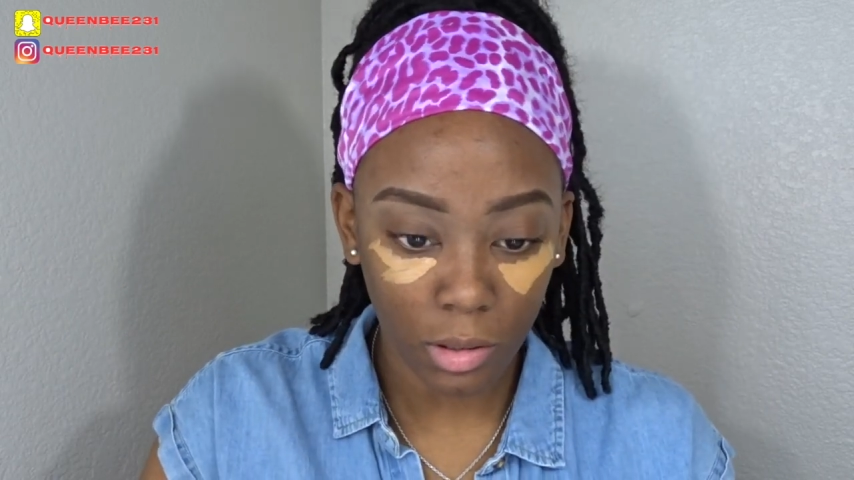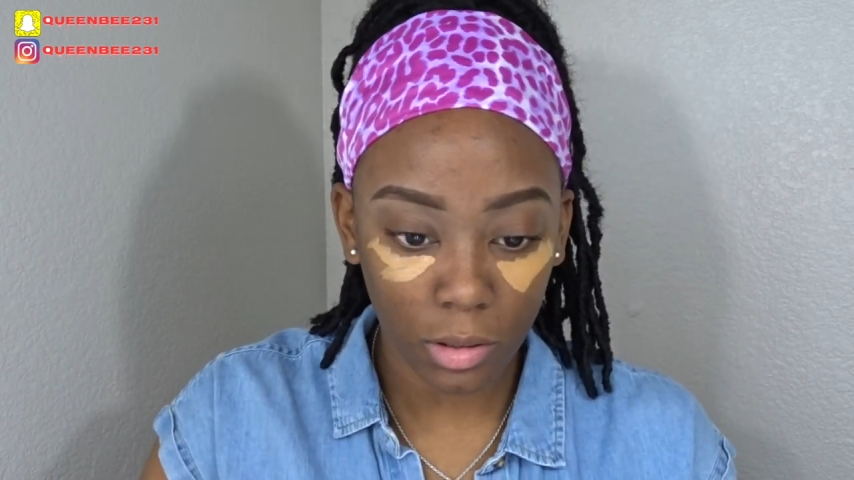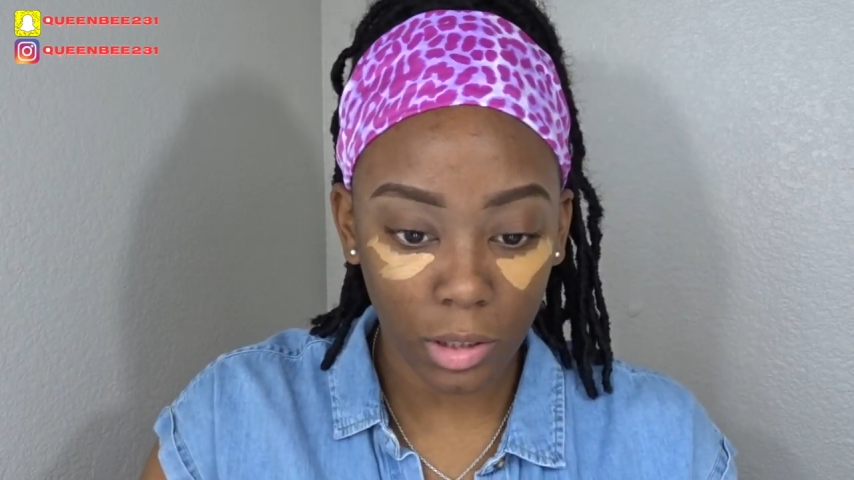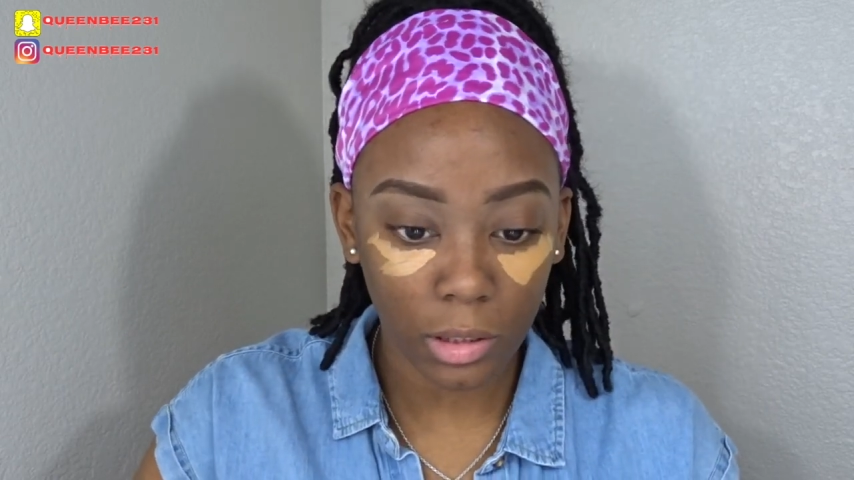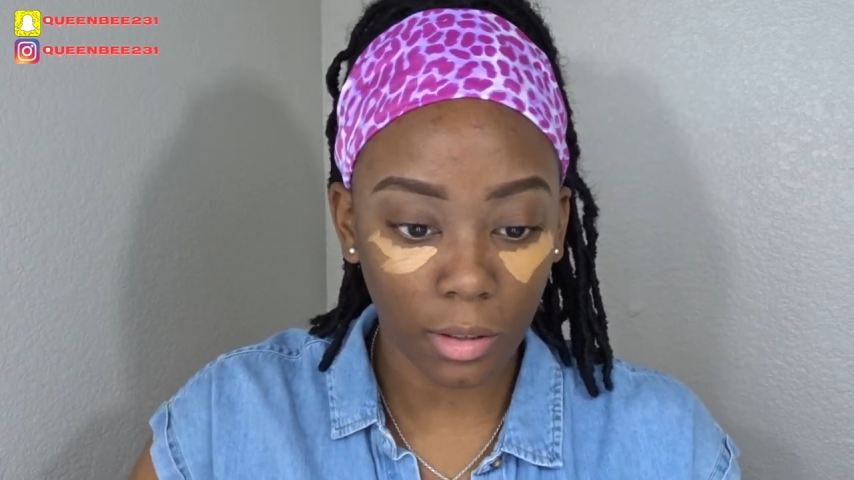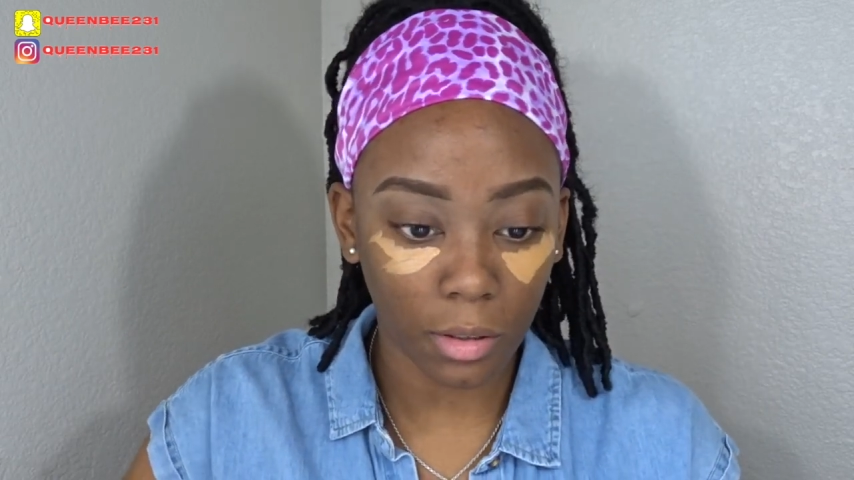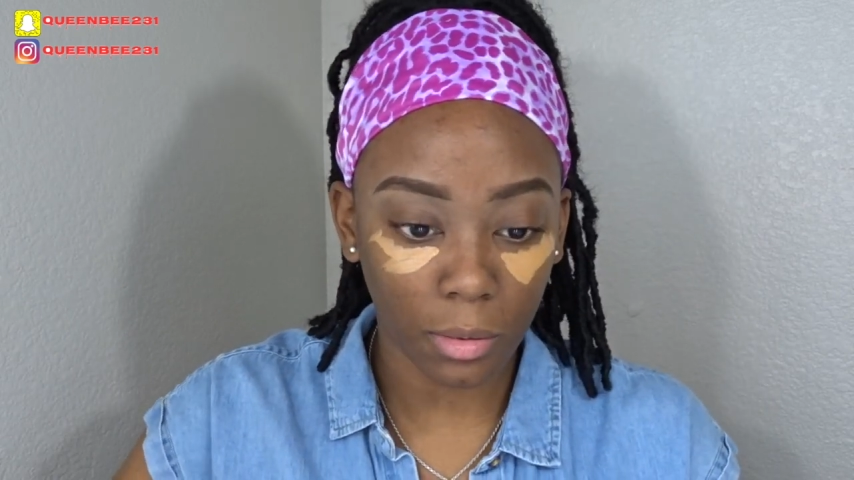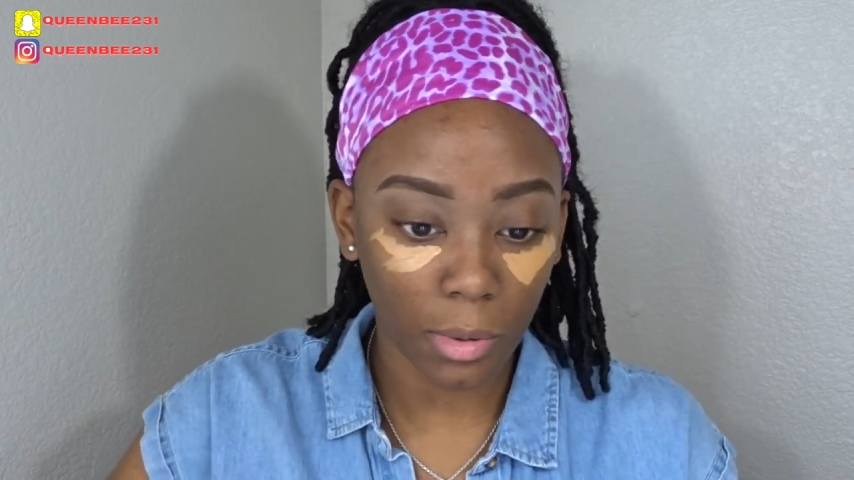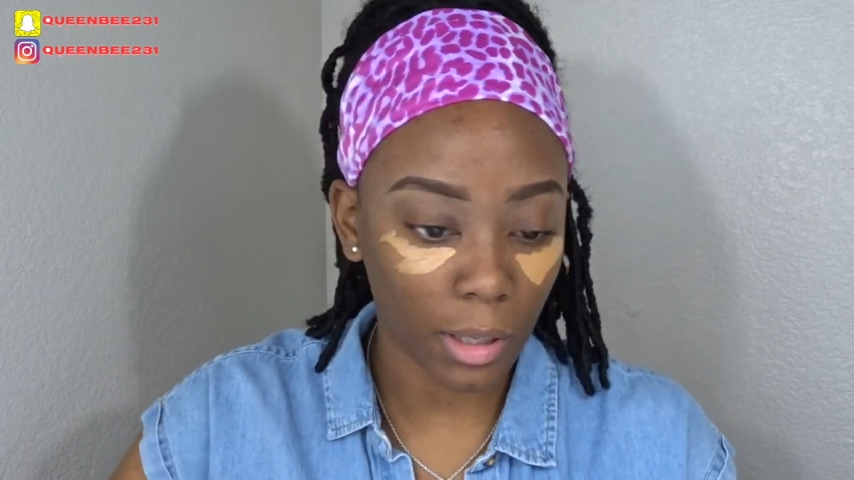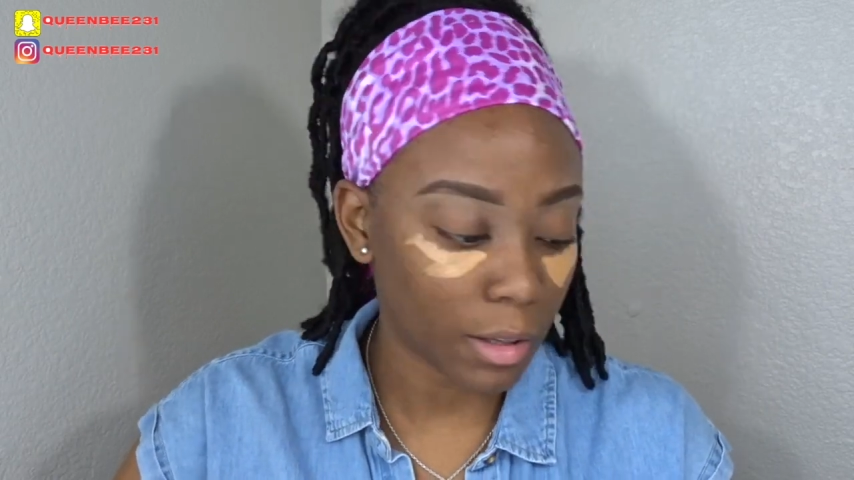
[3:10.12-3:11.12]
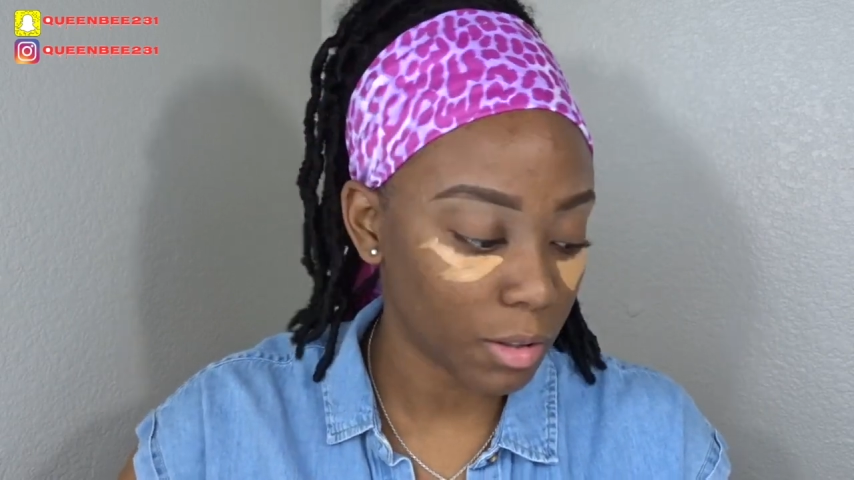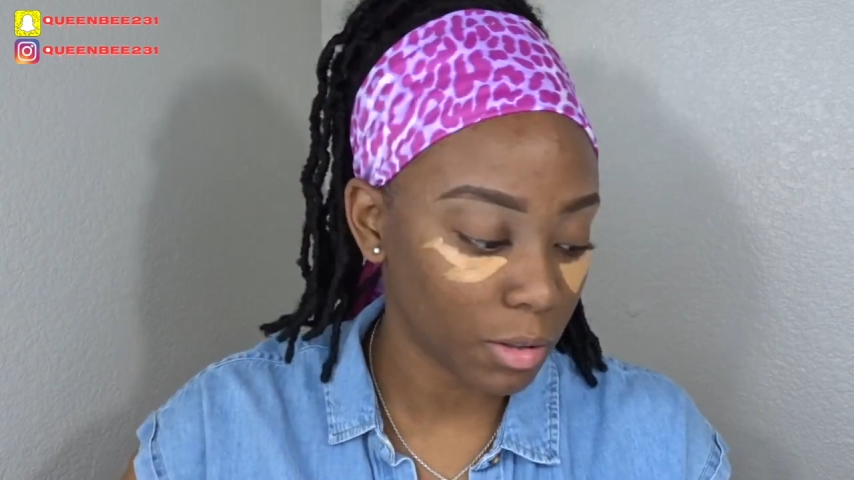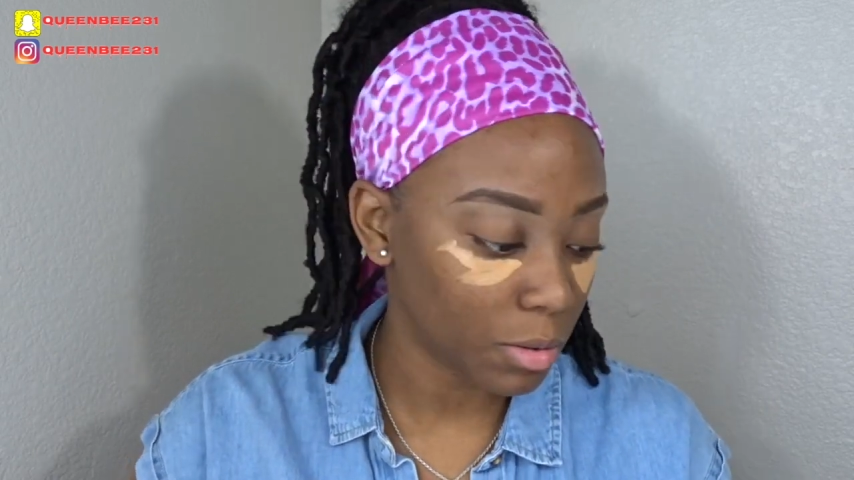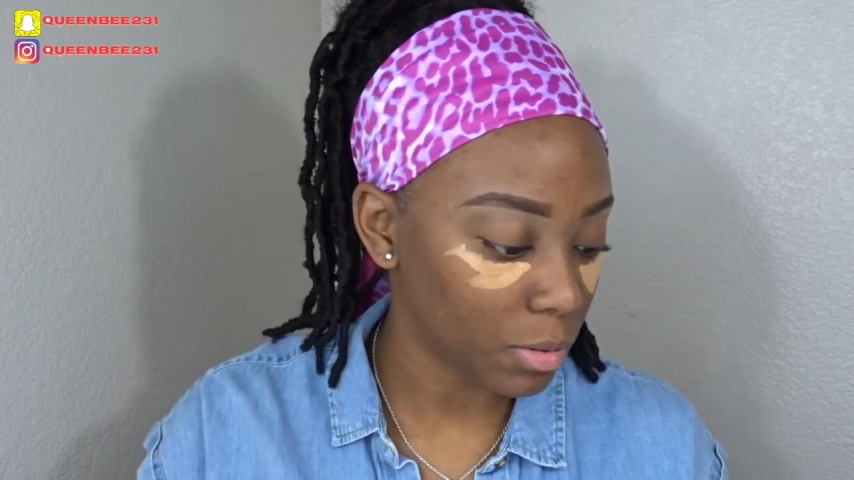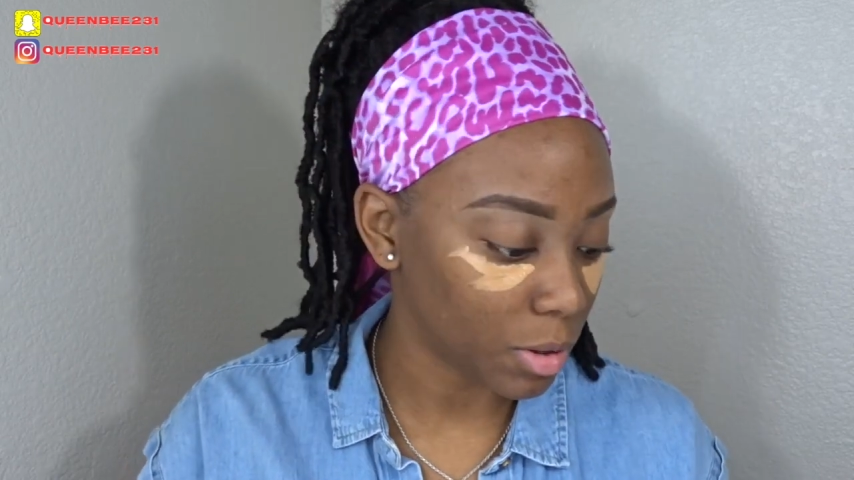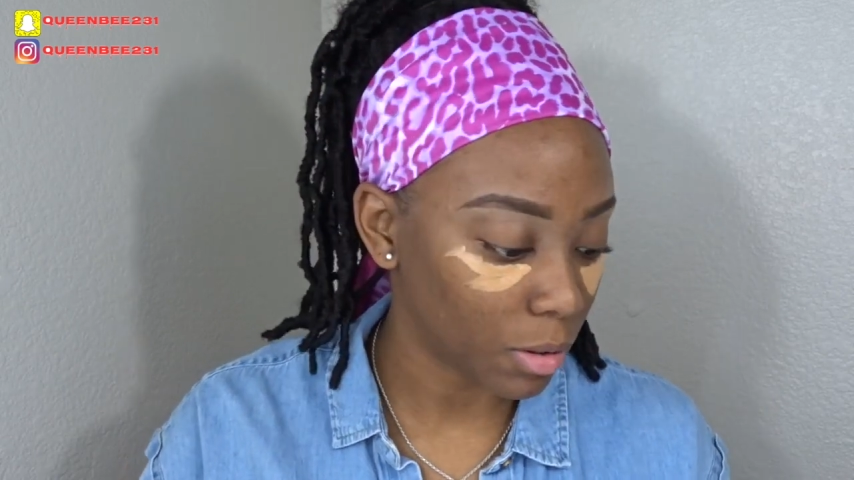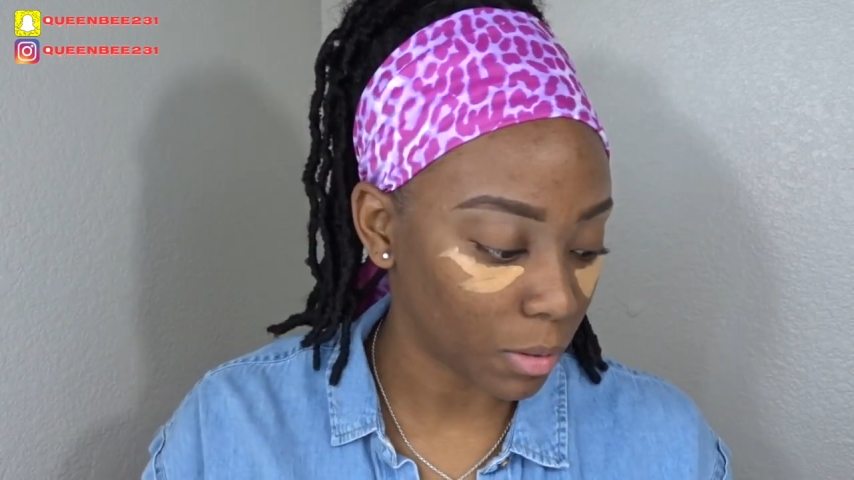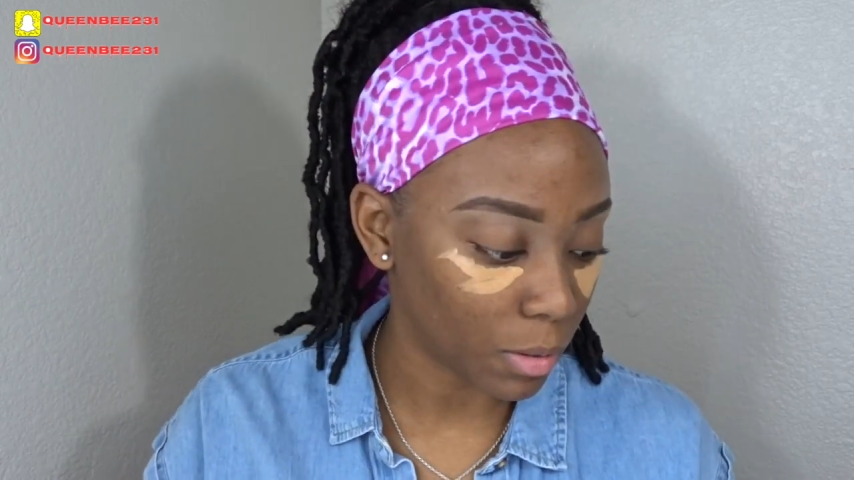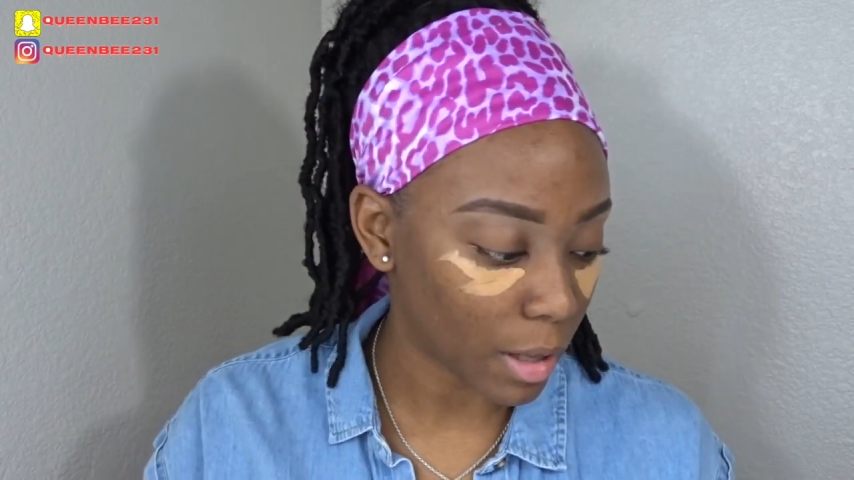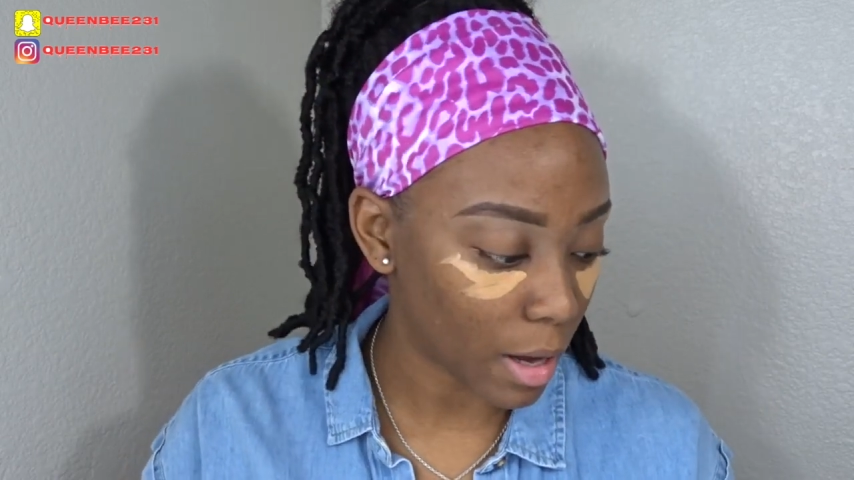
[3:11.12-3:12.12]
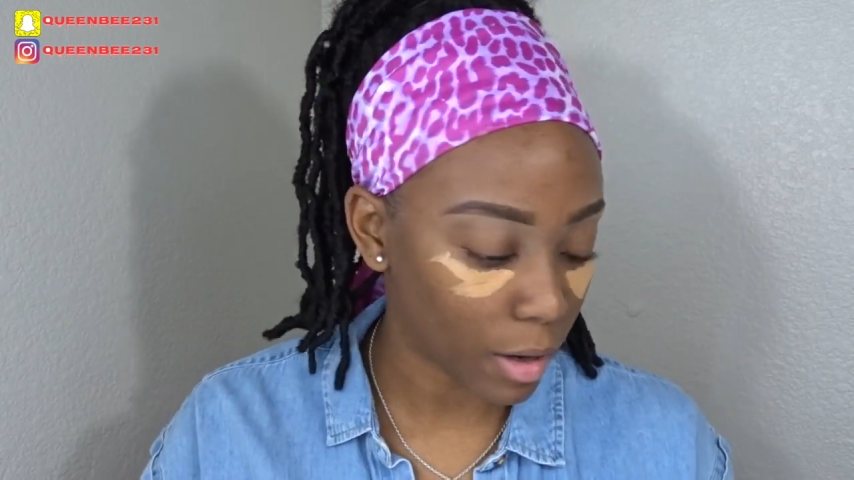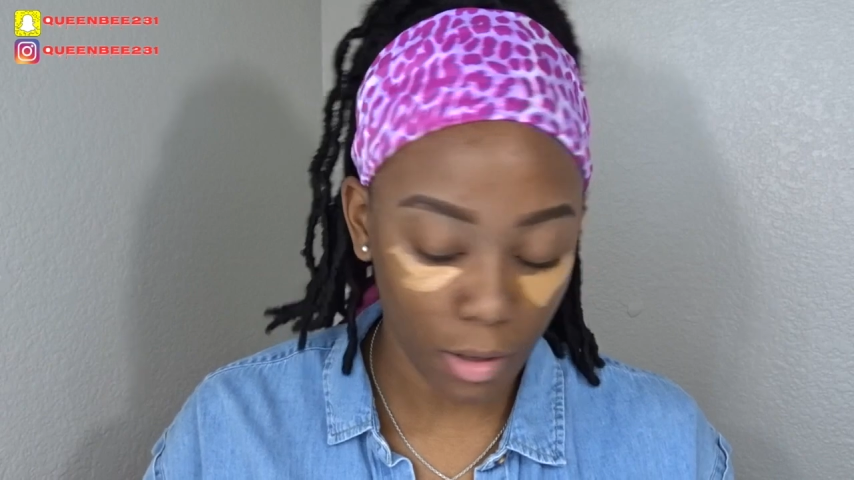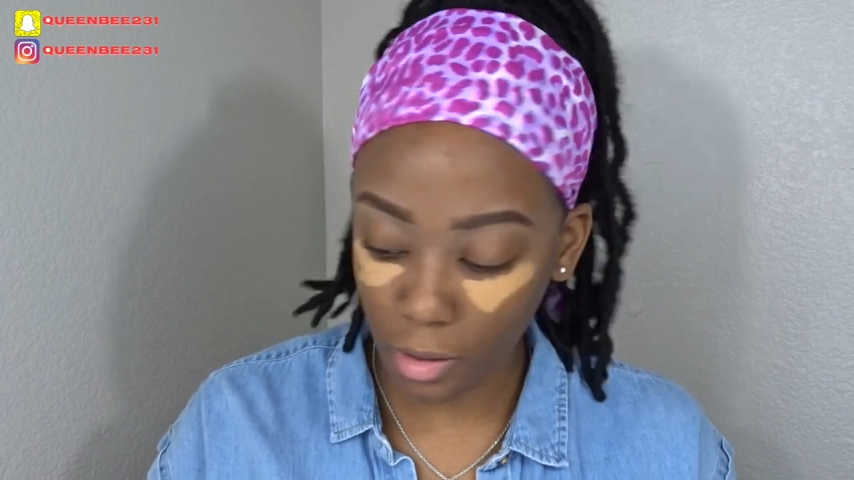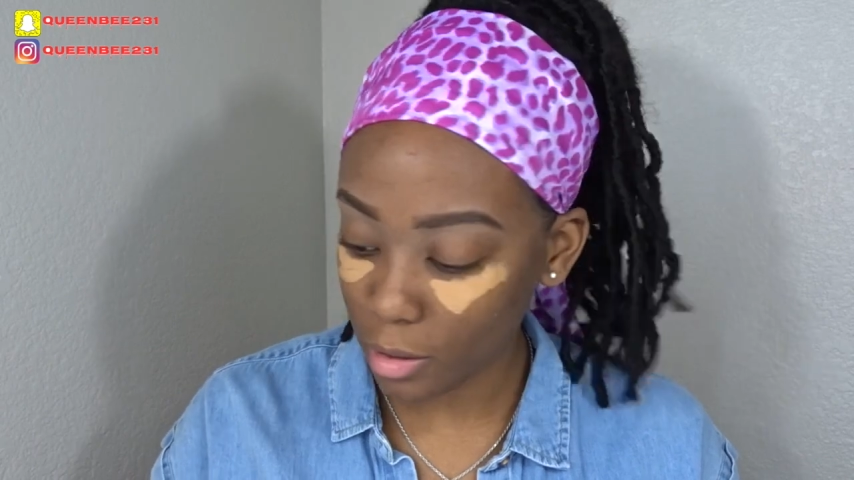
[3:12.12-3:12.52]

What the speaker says: Just a little bit. I don't use a whole lot.